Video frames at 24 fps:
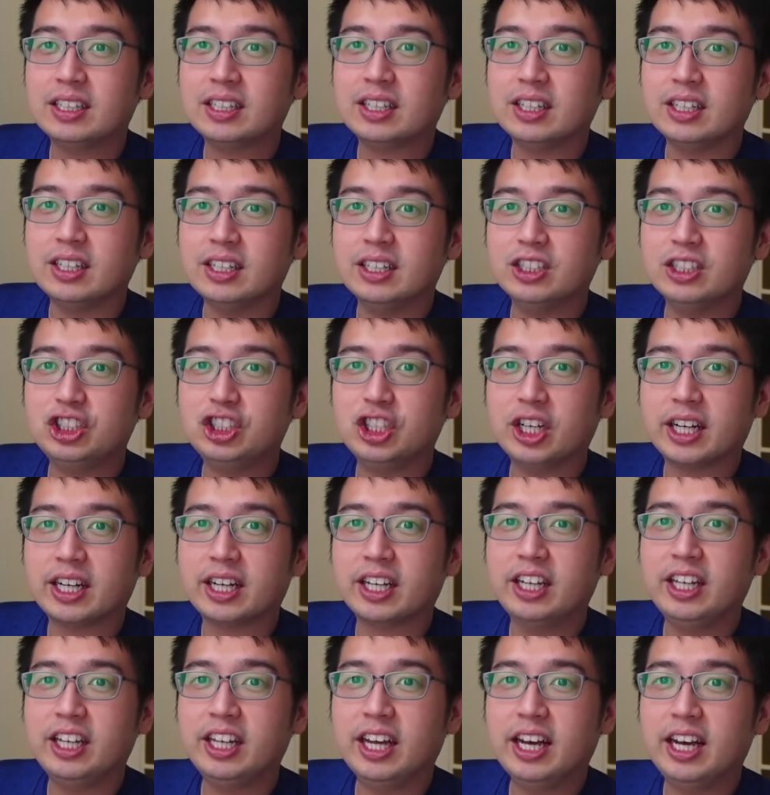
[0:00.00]
Gonna check
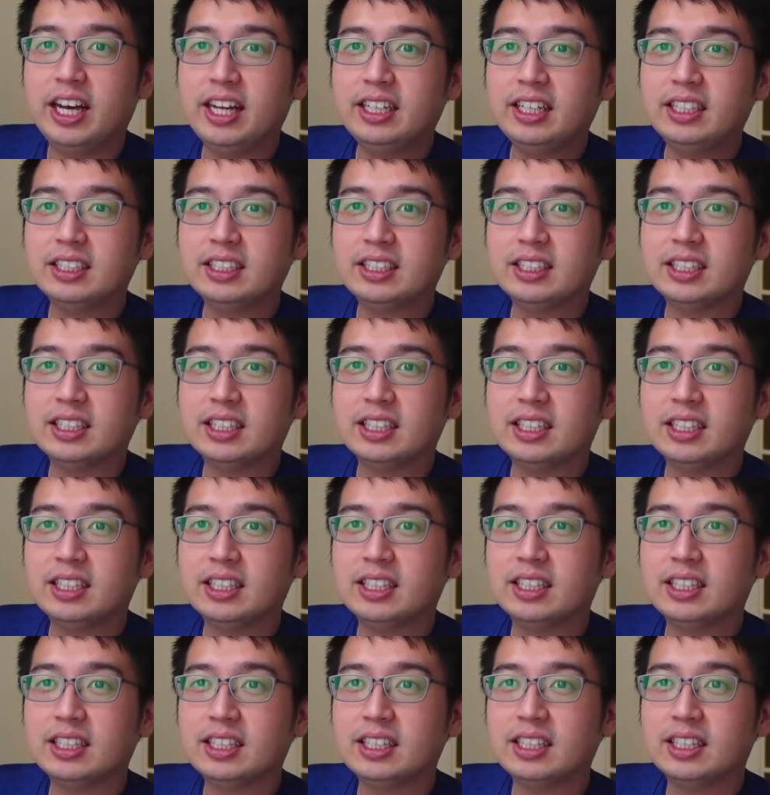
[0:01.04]
that.
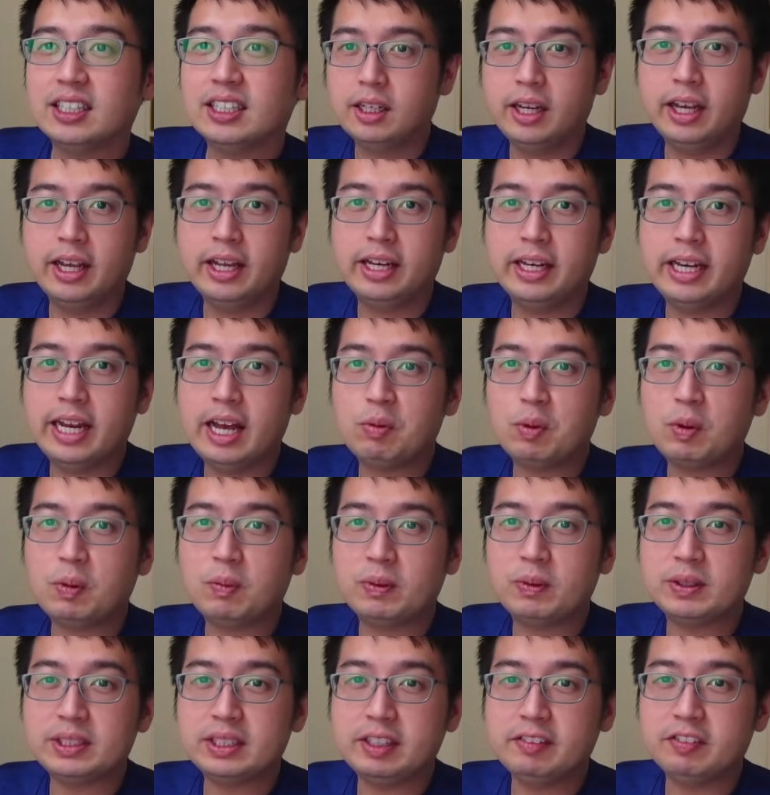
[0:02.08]
And now we
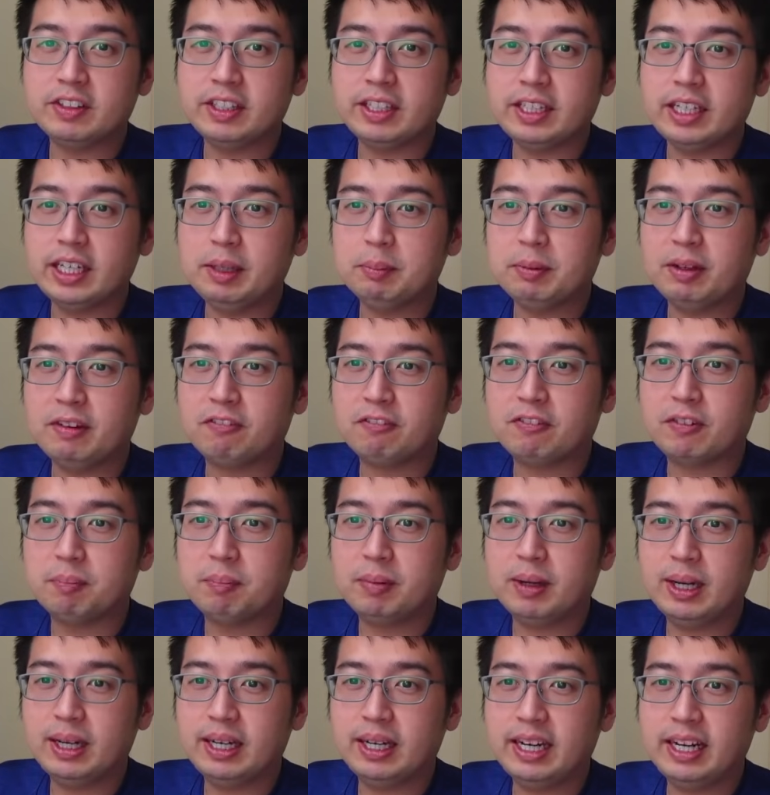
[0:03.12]
received an email
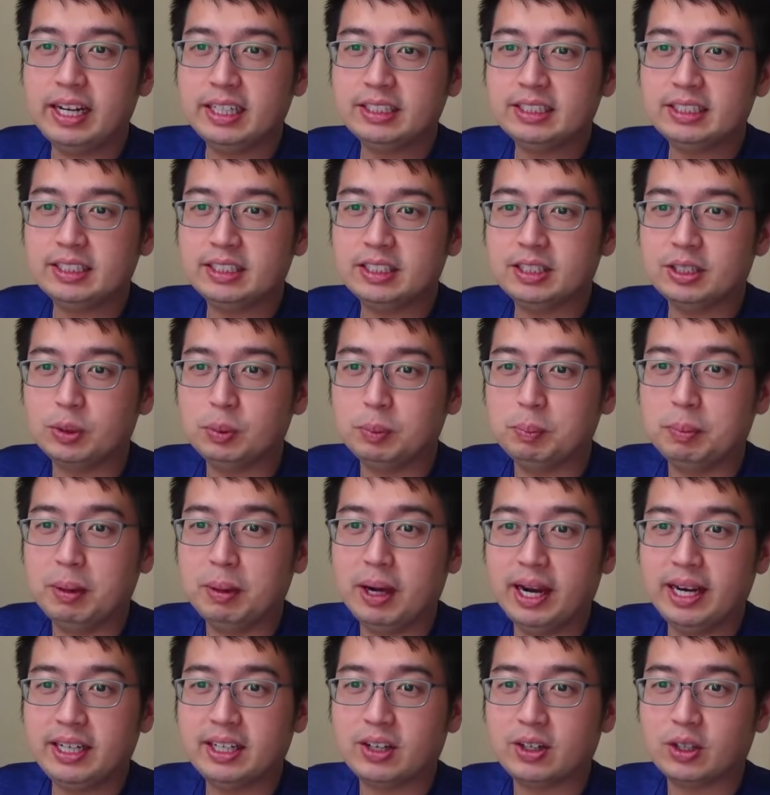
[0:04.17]
from Binance to
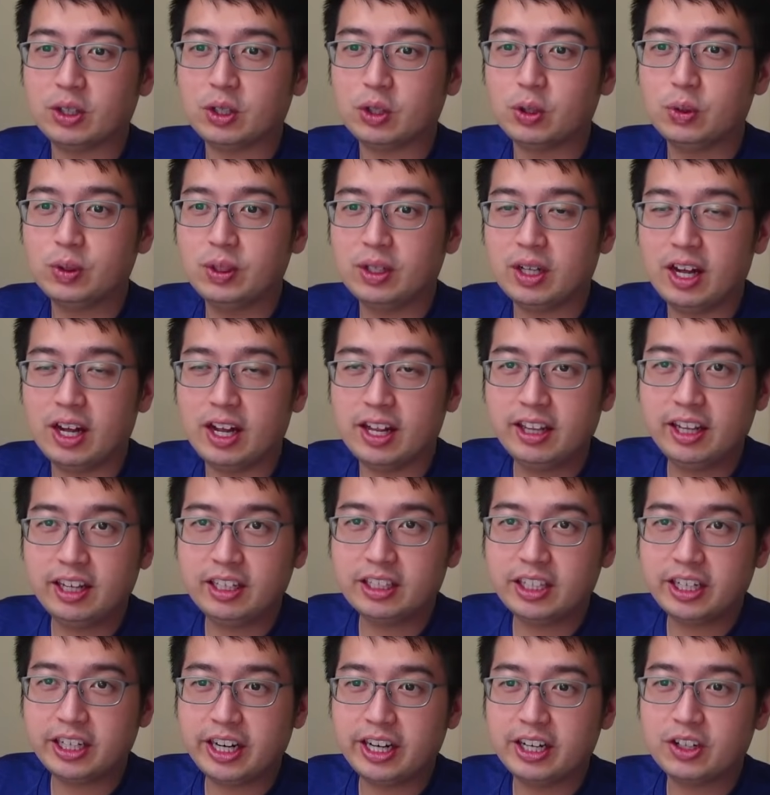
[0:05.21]
bind our Google
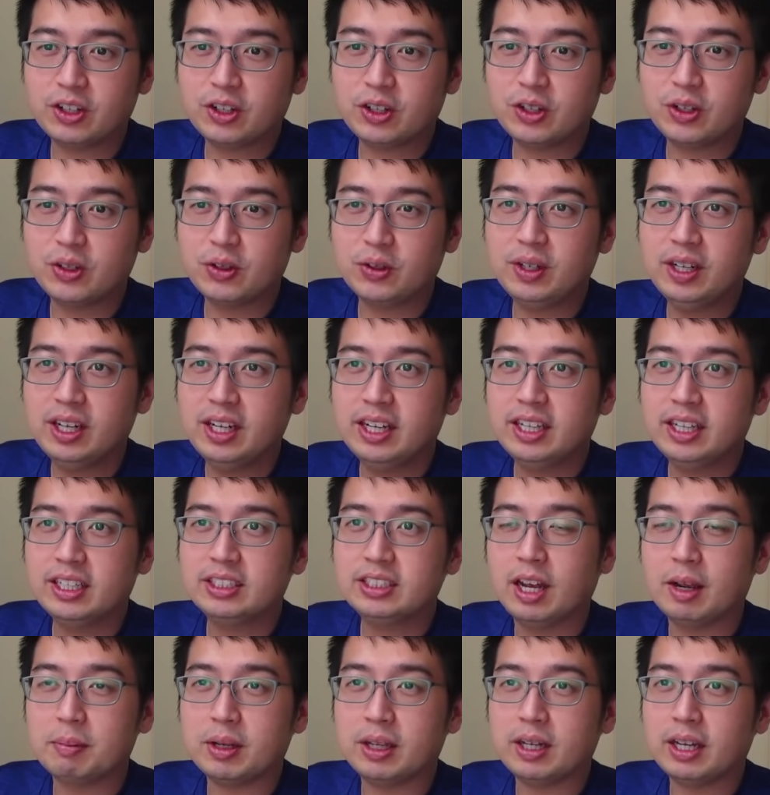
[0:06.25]
Authenticator code.
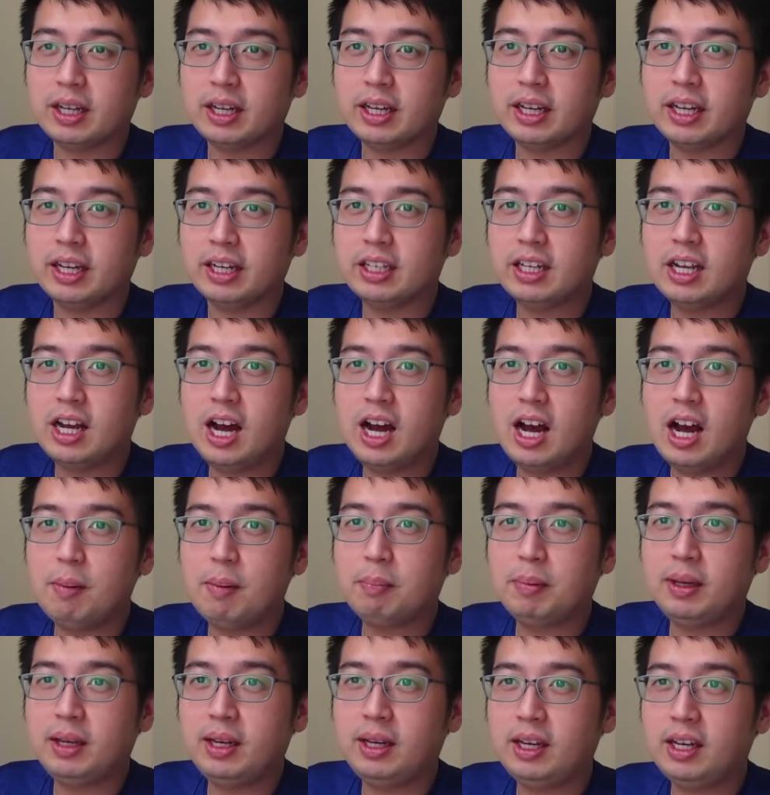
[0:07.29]
Gonna hit
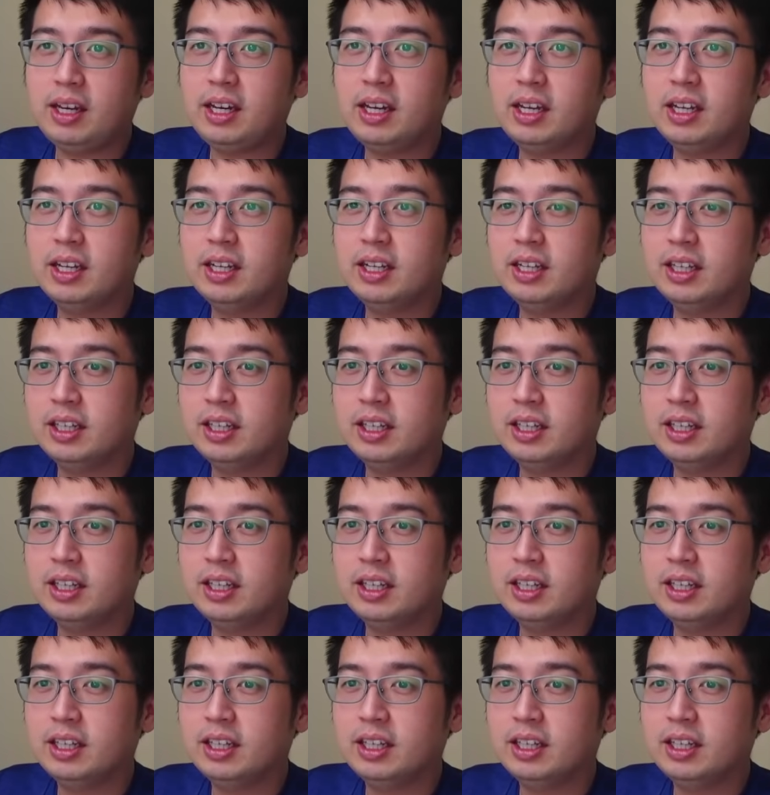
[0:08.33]
copy,